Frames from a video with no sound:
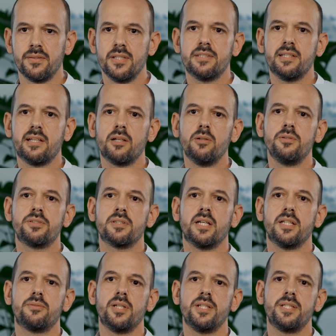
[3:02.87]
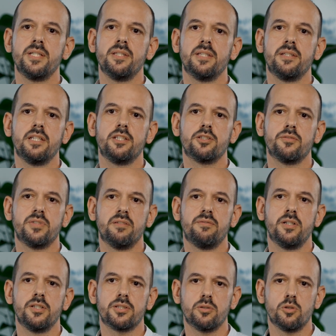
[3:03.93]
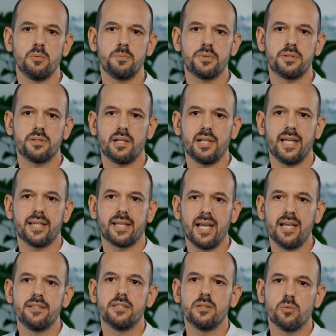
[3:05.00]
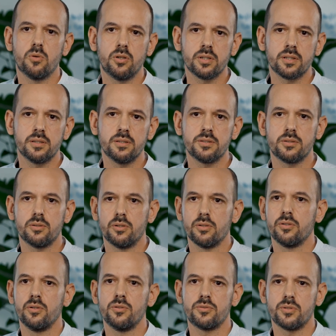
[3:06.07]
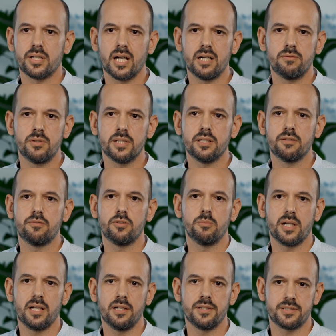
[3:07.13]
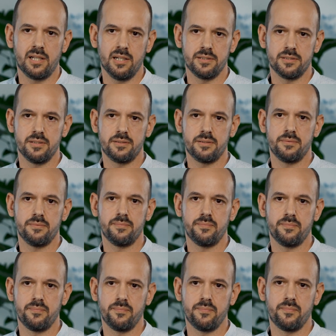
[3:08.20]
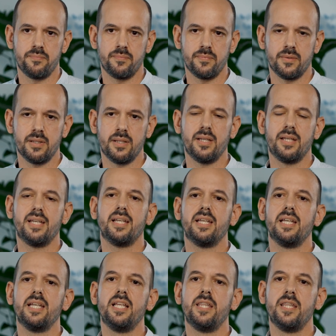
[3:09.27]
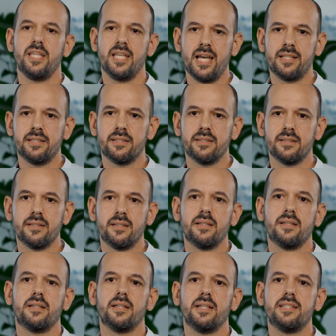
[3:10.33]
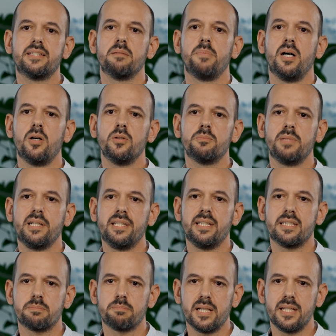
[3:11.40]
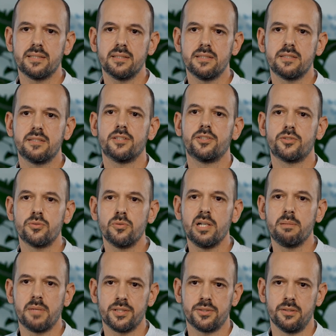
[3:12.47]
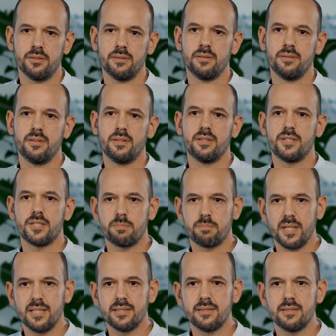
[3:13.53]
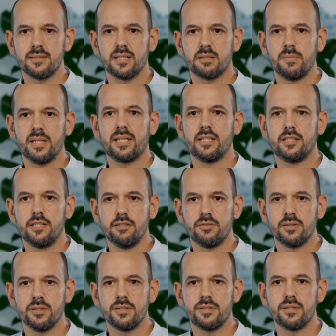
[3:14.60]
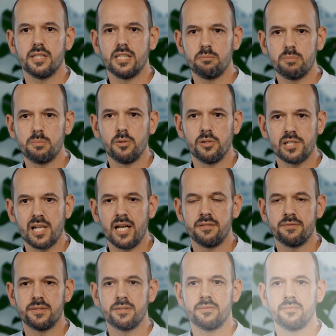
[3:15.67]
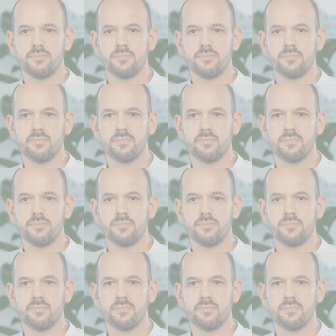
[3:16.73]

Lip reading: This includes addressing the needs of diverse groups like aging workers or those recovering from health challenges. In the end, it's about building spaces that truly matter, spaces that make a difference in people's lives.